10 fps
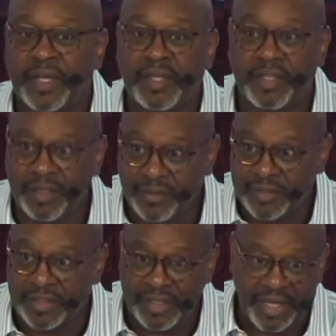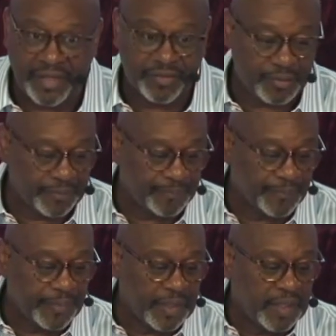And here's the last one,
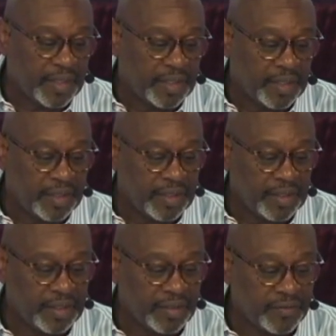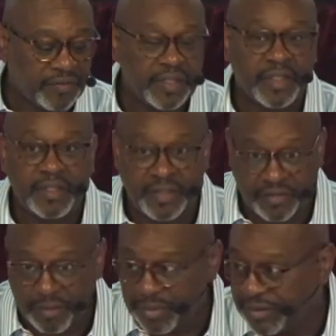is
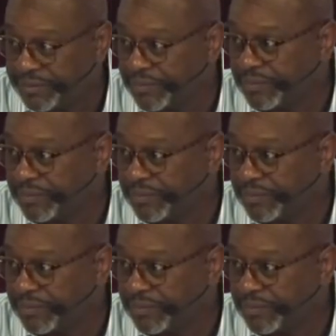discipline.